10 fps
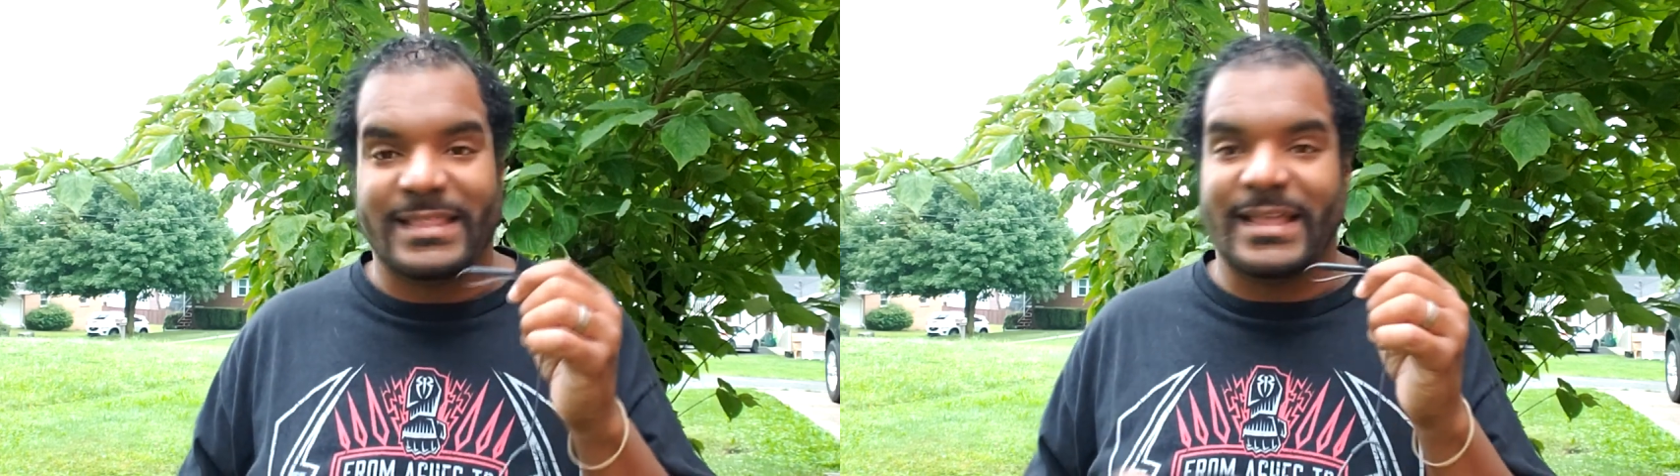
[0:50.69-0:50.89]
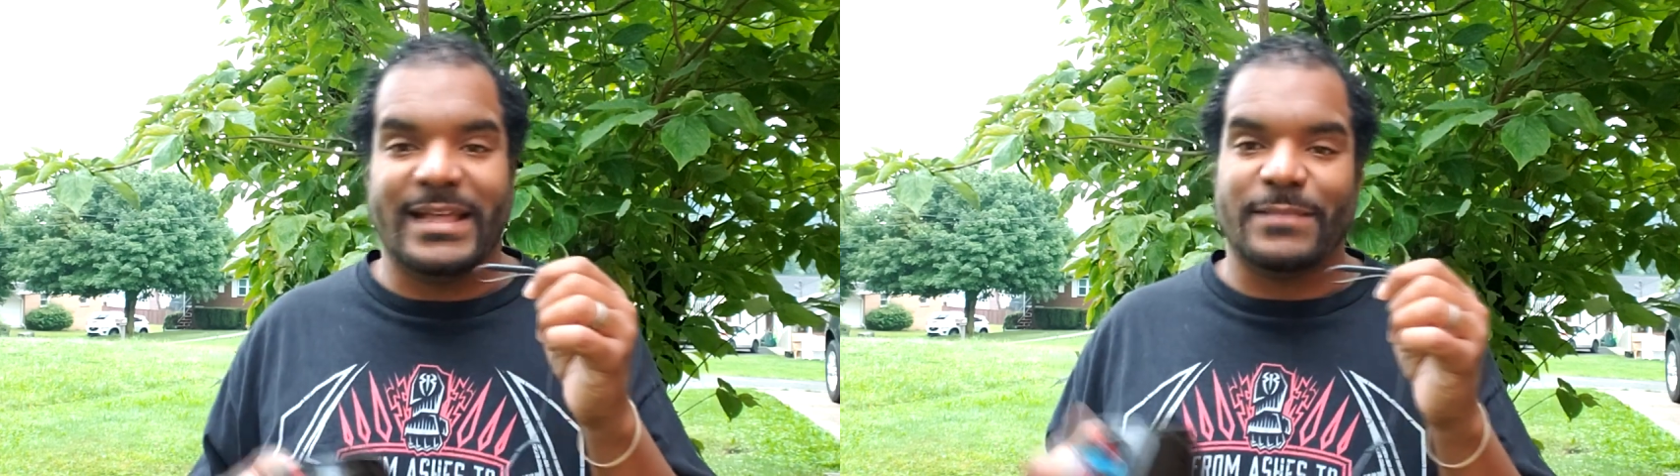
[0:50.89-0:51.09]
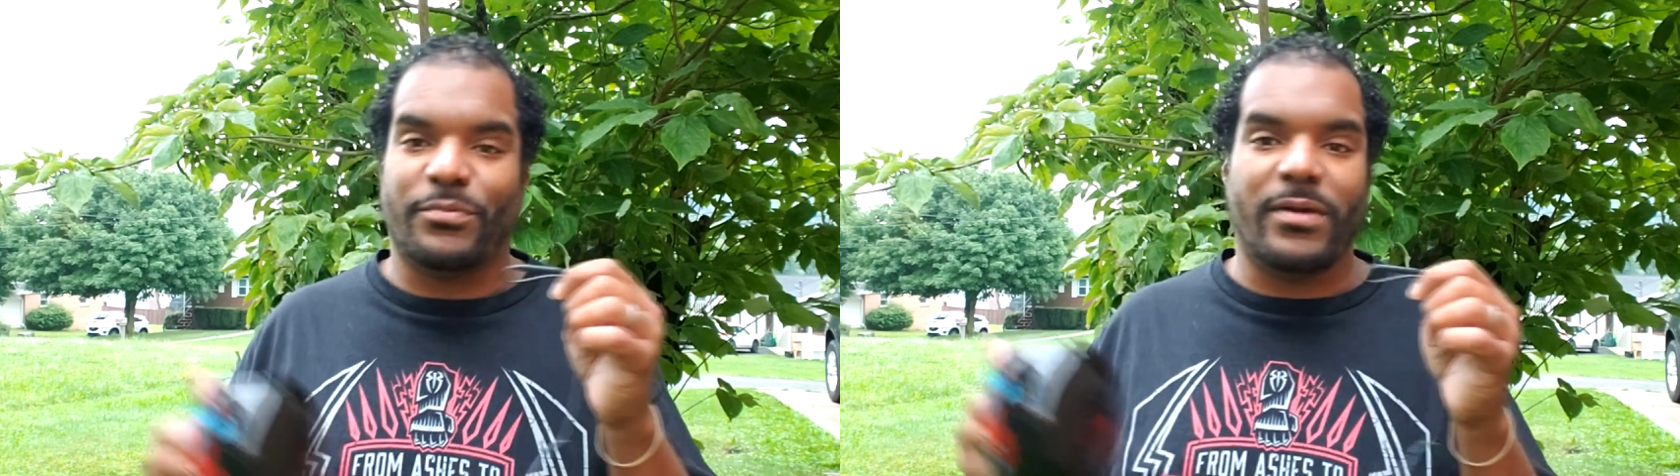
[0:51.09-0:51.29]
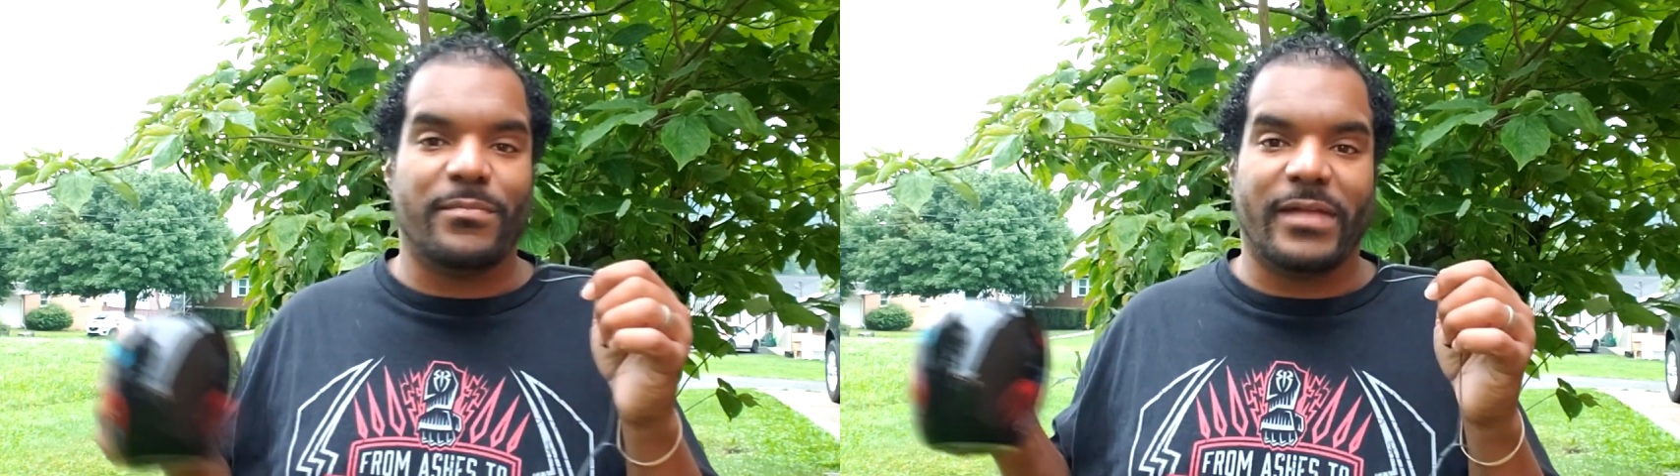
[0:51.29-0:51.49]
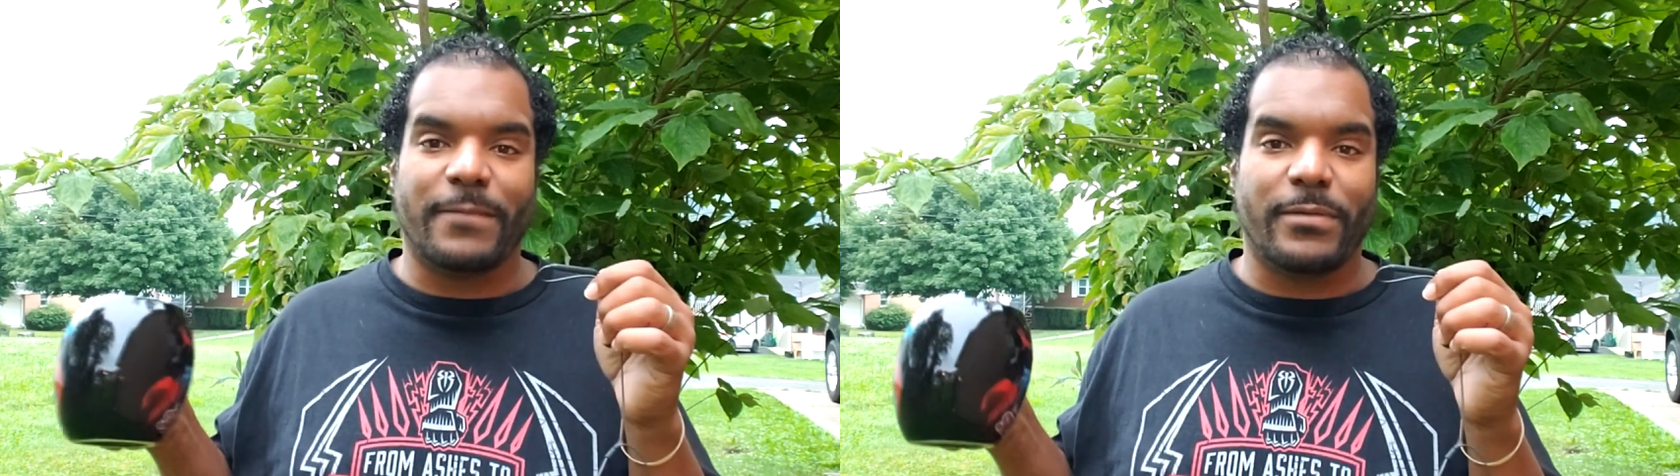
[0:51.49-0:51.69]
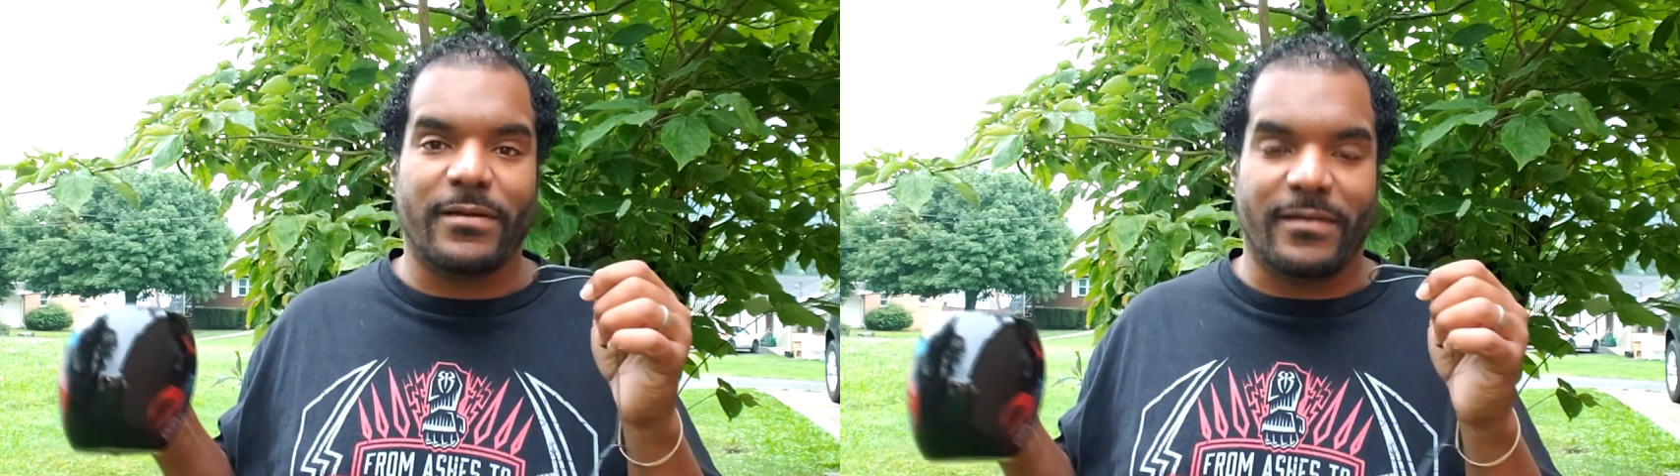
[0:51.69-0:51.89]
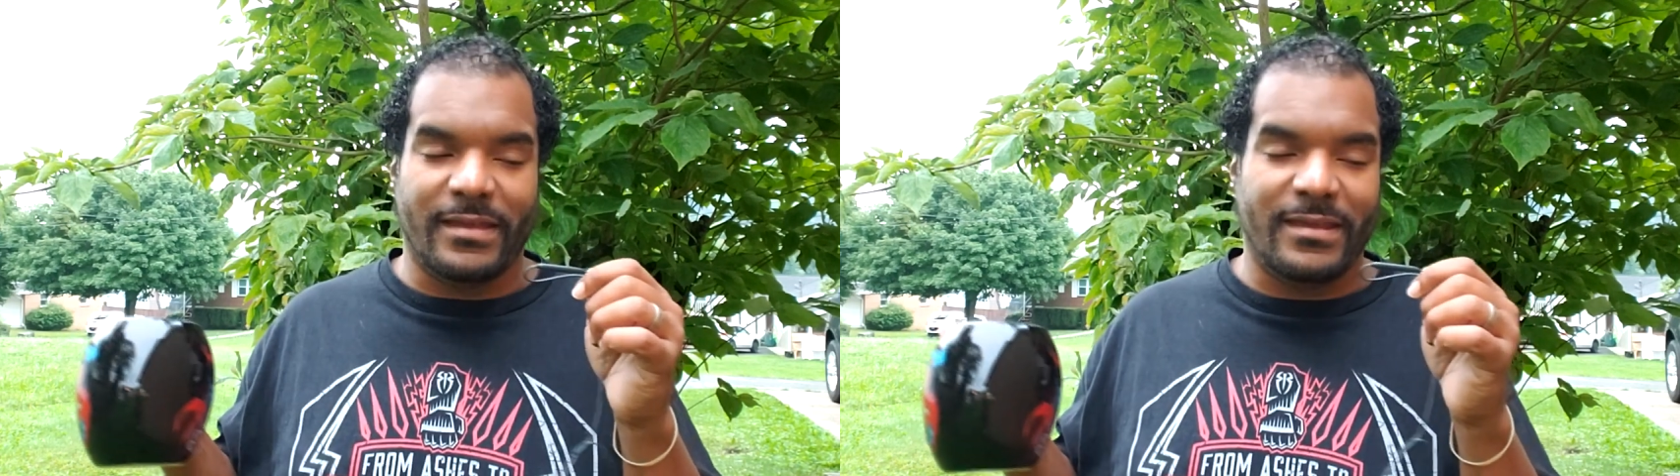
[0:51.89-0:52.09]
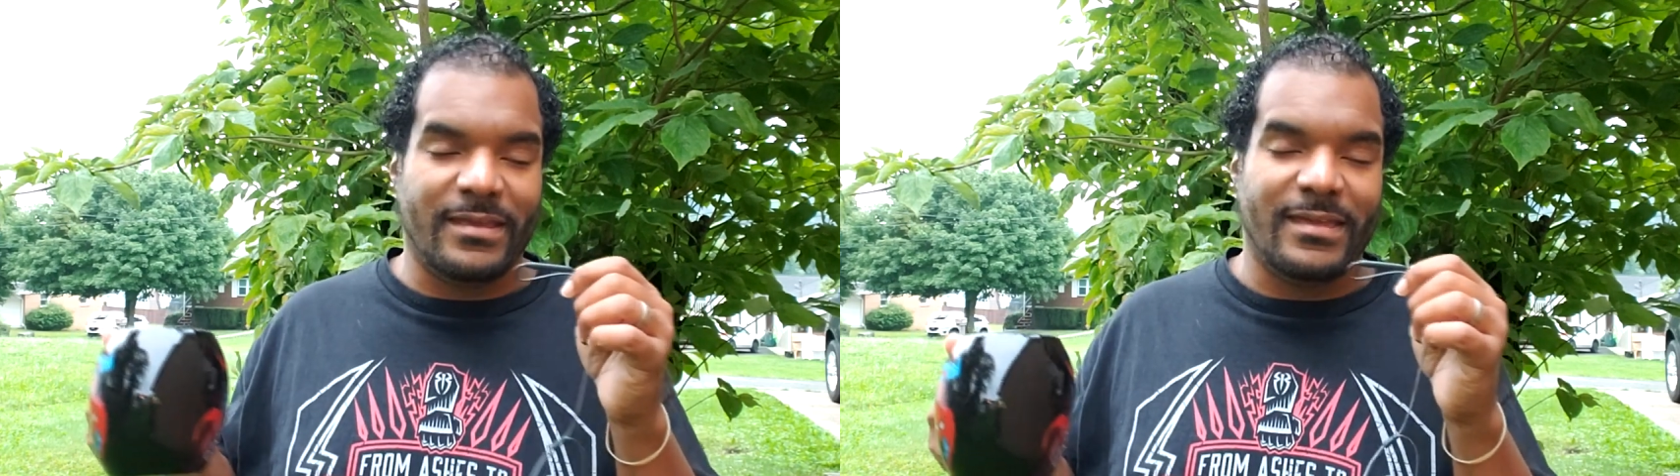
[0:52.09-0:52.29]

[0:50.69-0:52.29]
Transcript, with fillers: That point blank period.